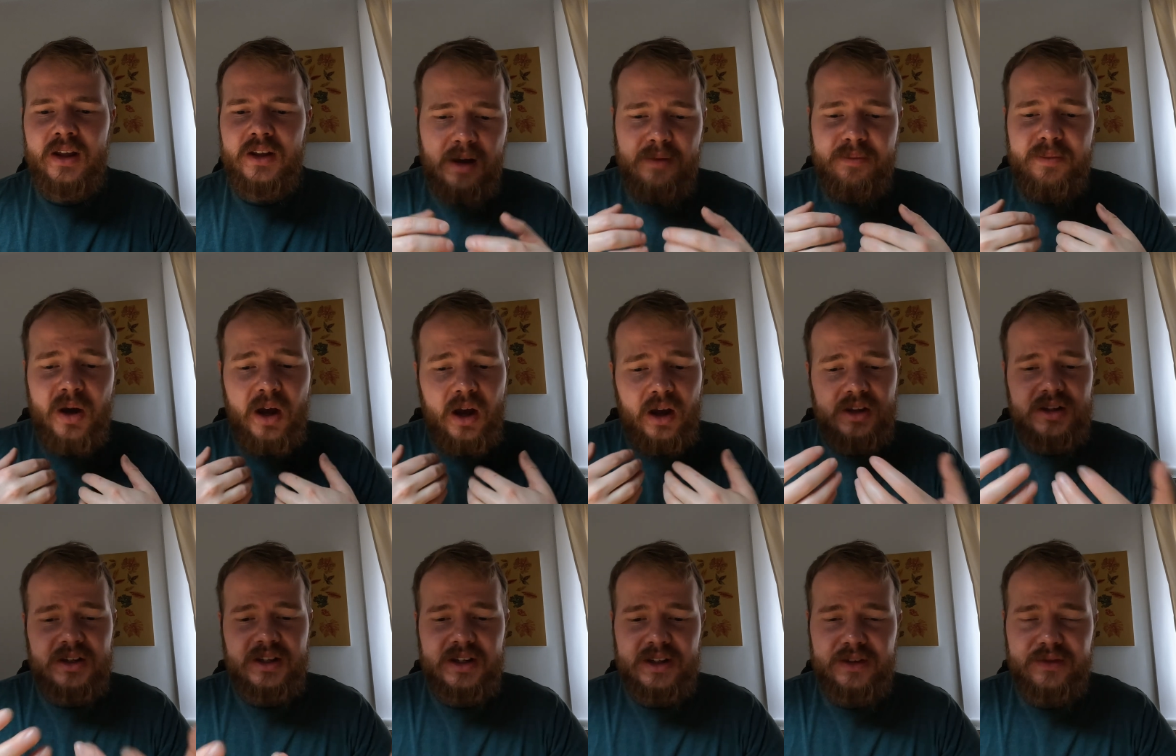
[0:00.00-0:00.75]
I
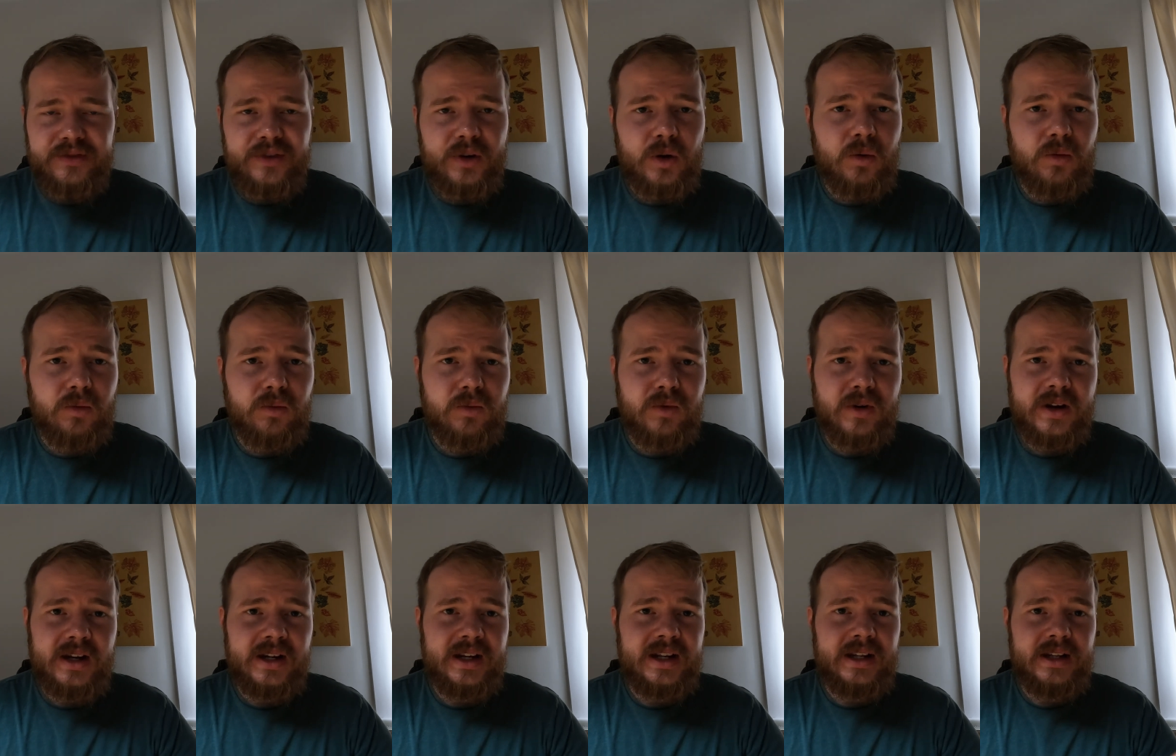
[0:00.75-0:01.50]
personally feel
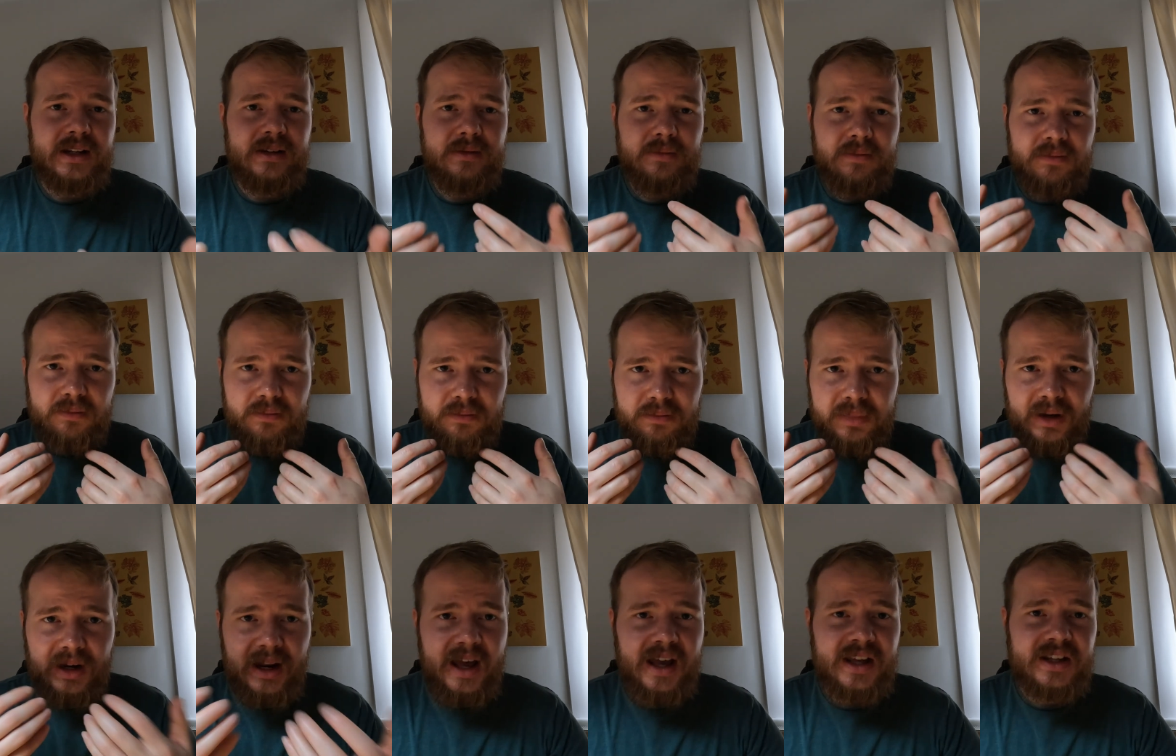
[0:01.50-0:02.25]
really
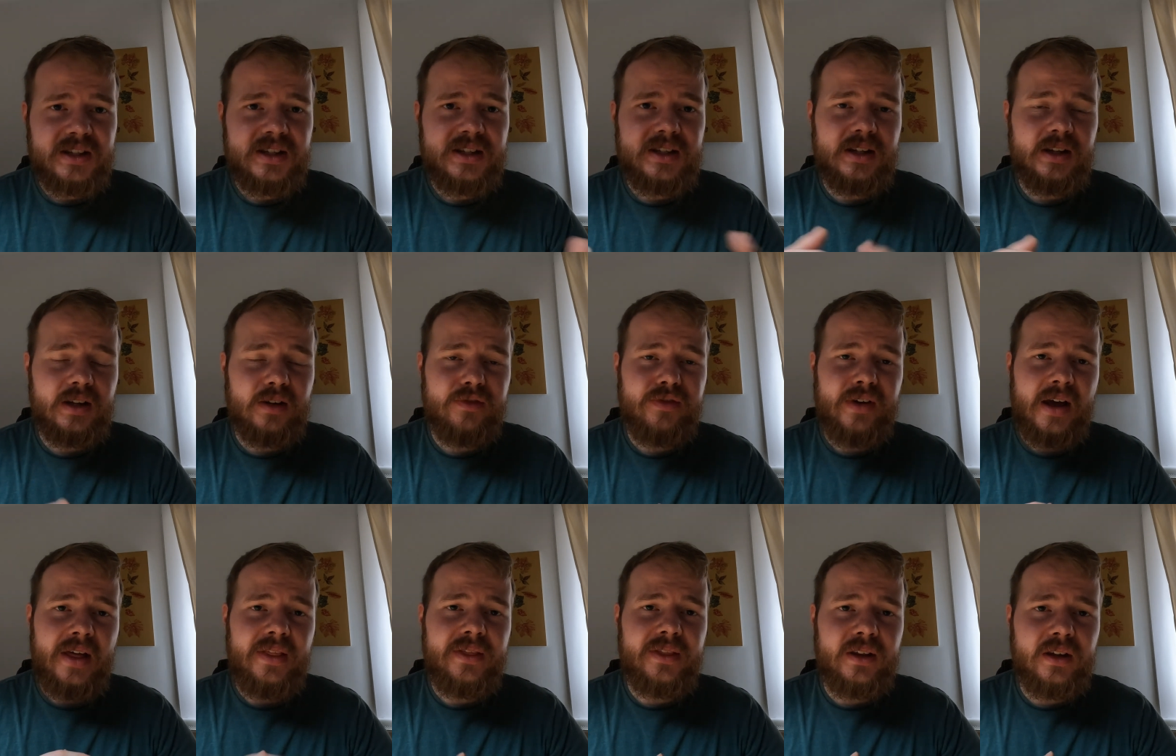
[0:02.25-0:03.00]
blessed in the
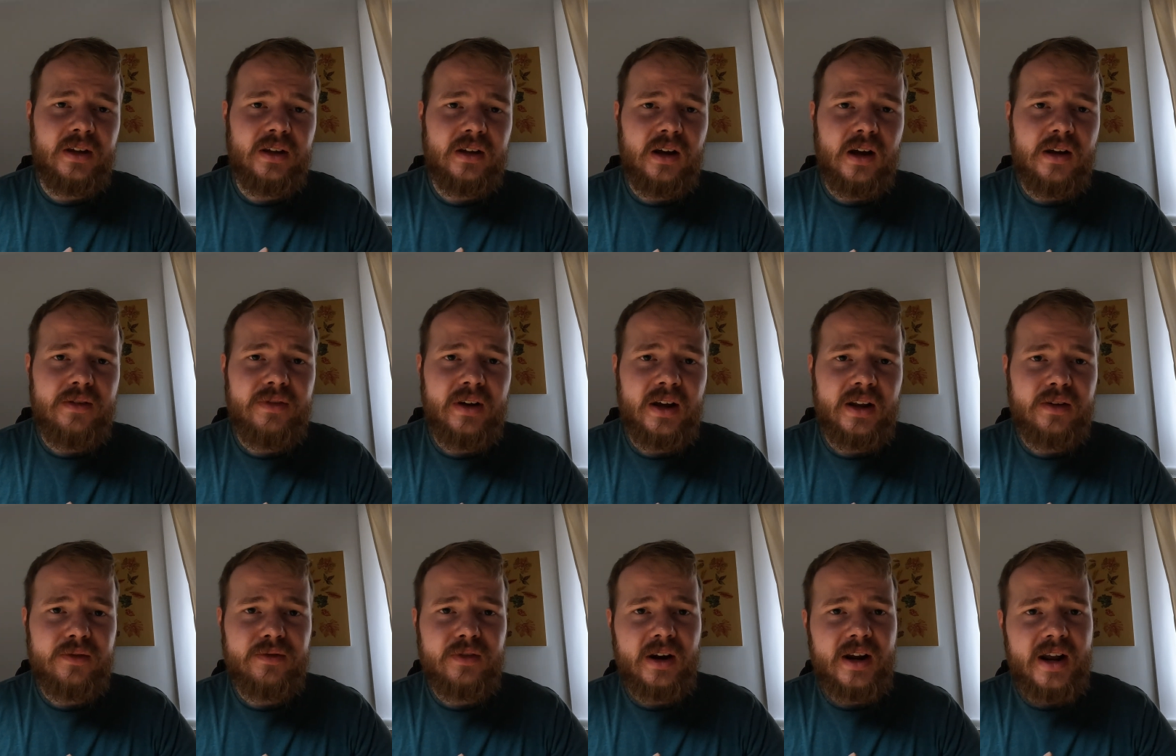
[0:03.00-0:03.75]
fact that I've
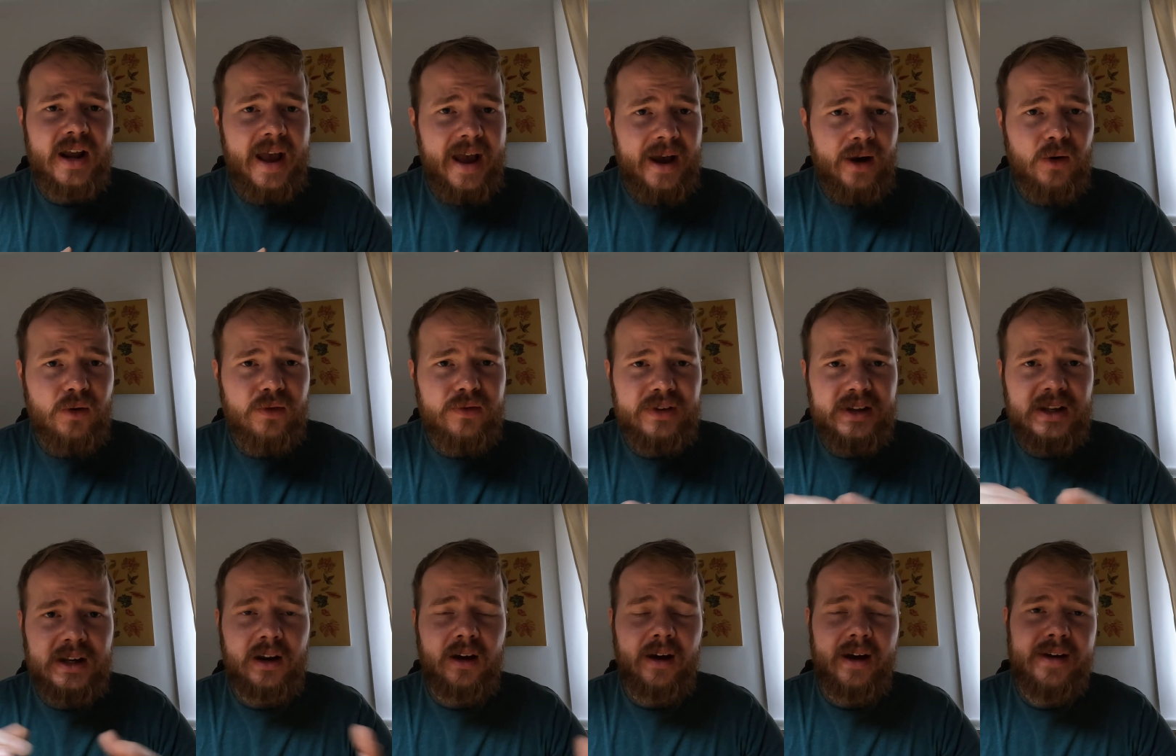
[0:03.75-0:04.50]
had a very
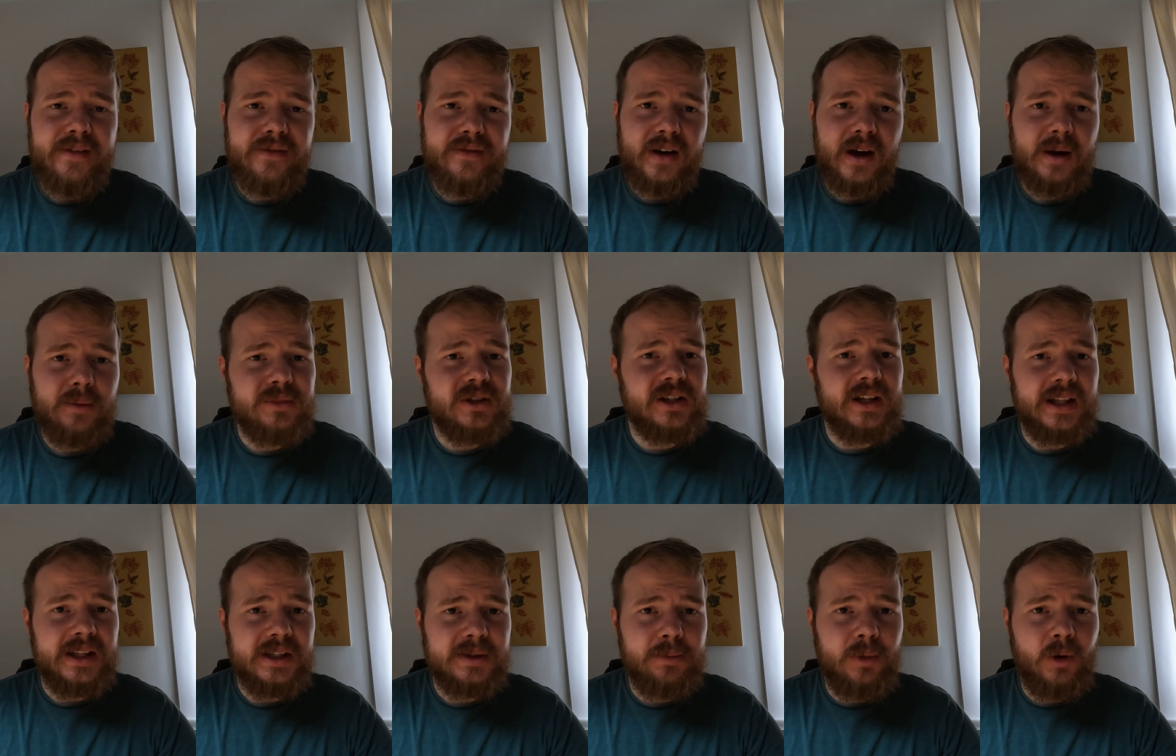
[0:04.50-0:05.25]
healthy life up
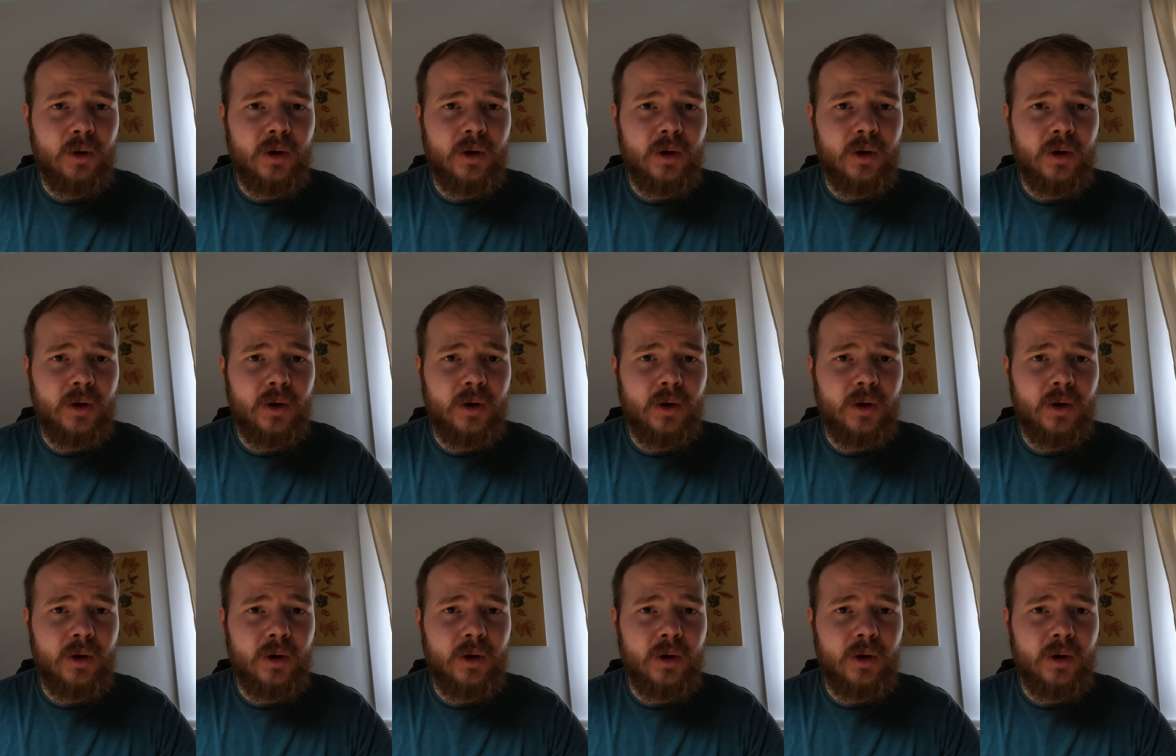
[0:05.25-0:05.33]
to this